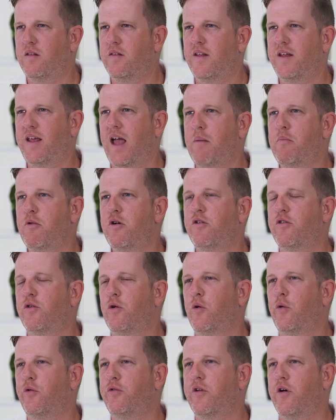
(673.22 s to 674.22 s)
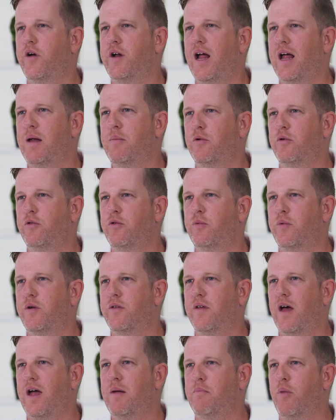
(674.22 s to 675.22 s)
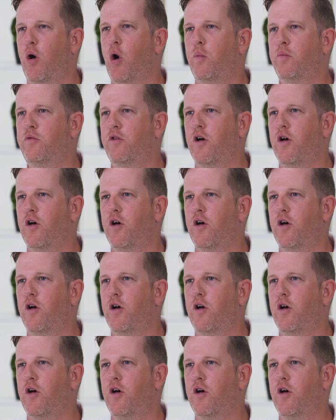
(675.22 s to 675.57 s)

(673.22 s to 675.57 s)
The camera is also enabled with a bulb